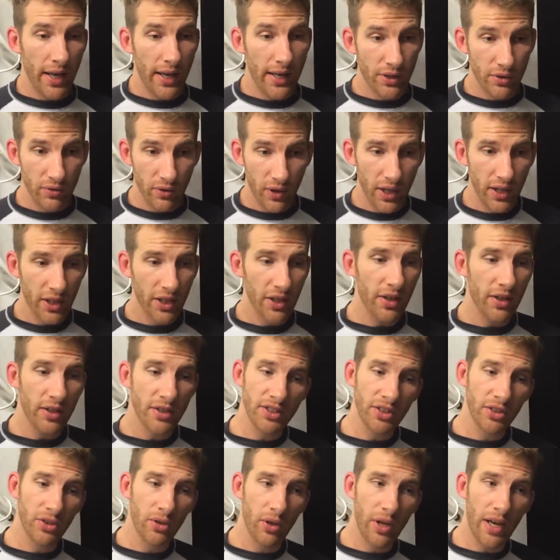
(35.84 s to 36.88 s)
He's very good at the
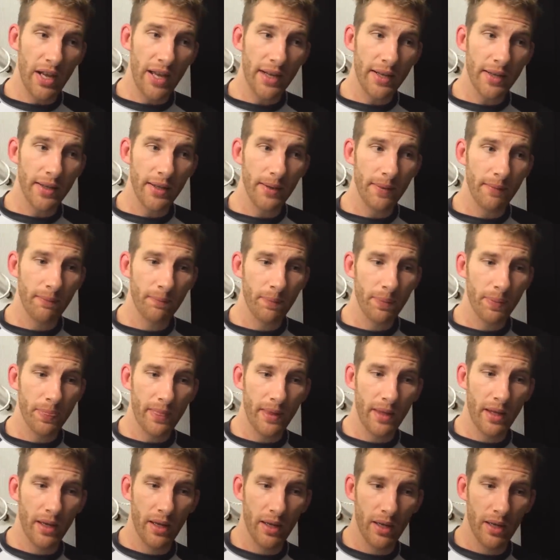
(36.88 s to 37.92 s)
single leg,
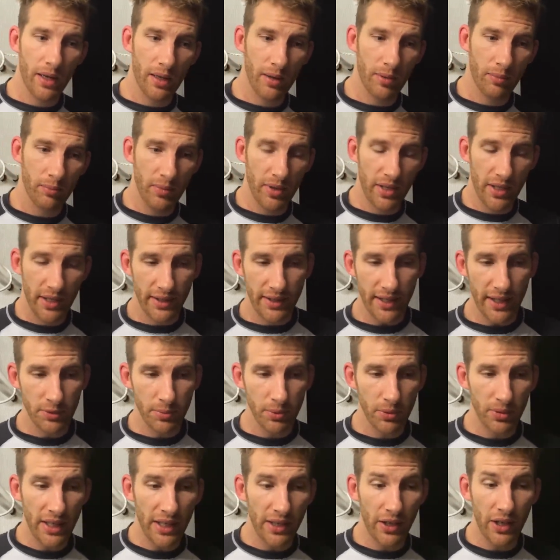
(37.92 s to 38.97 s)
and he takes
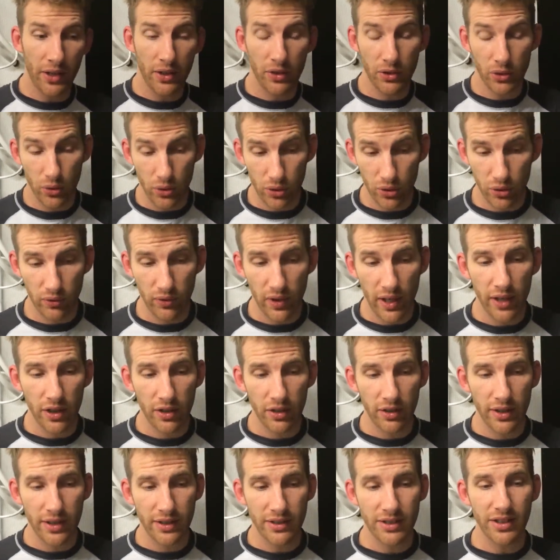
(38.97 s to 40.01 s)
people down, and he's also very
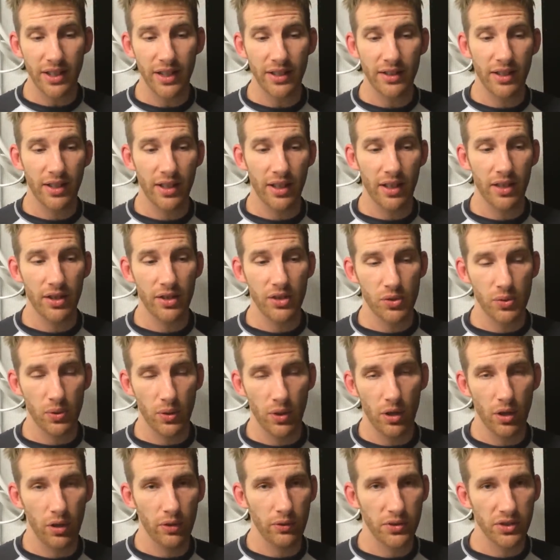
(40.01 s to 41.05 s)
good inside the clinch
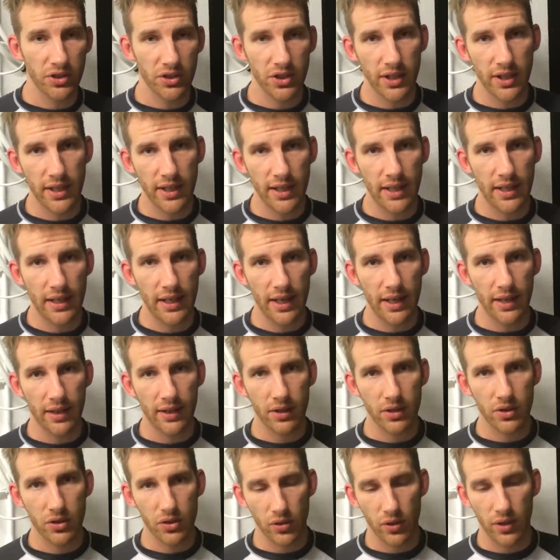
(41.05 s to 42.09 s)
with a lot of sneaky leg
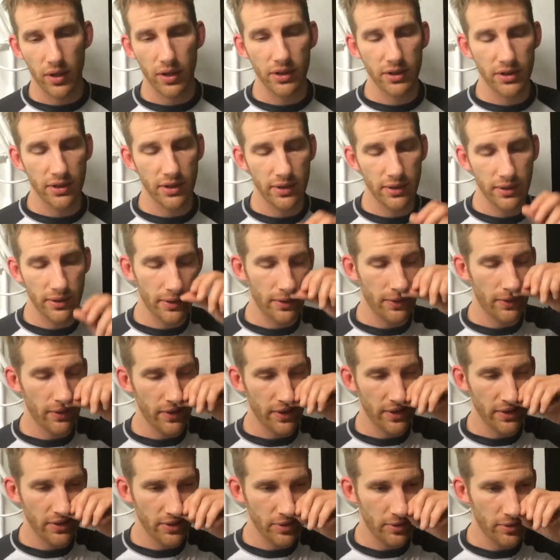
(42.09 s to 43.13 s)
tricks and
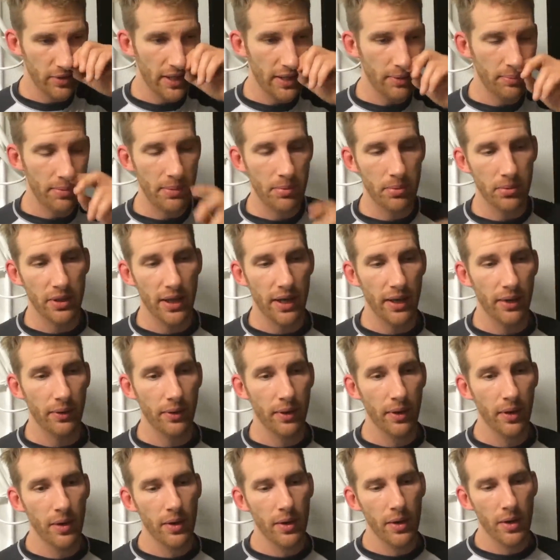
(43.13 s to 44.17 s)
things to take people
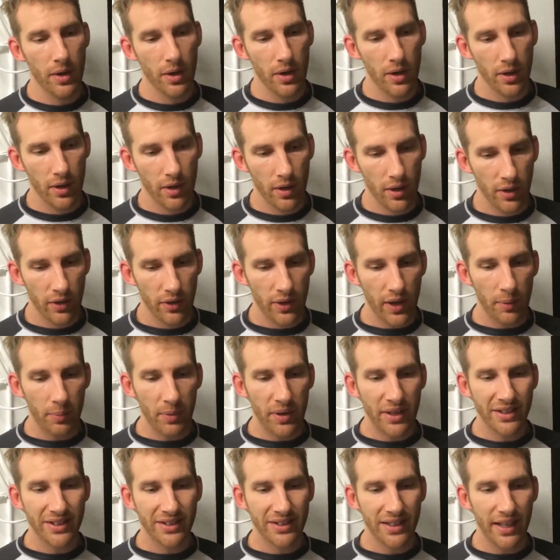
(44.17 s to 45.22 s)
down. That
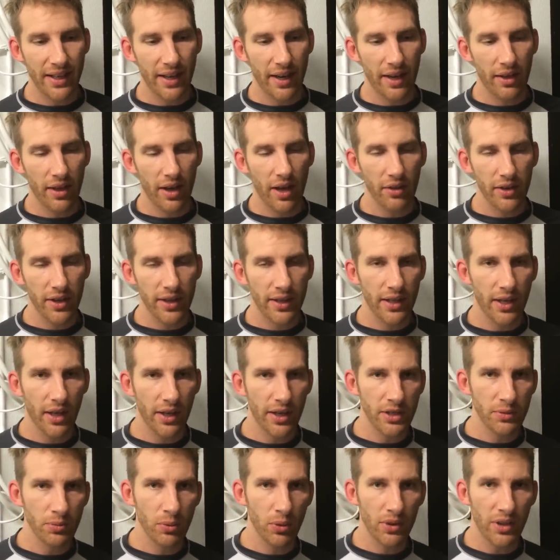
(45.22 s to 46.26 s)
being said, I think
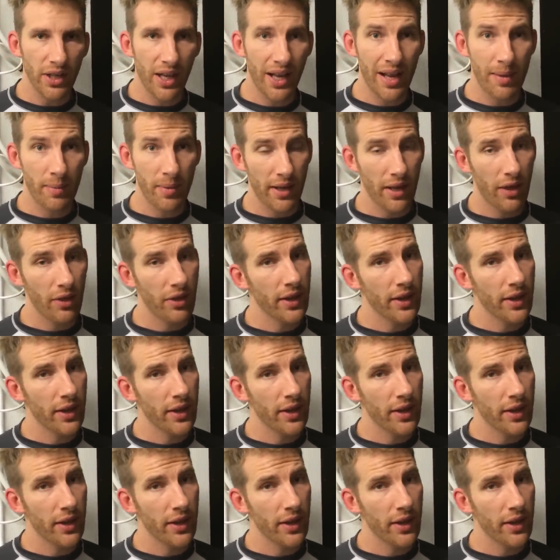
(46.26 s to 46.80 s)
Gunny's more dynamic.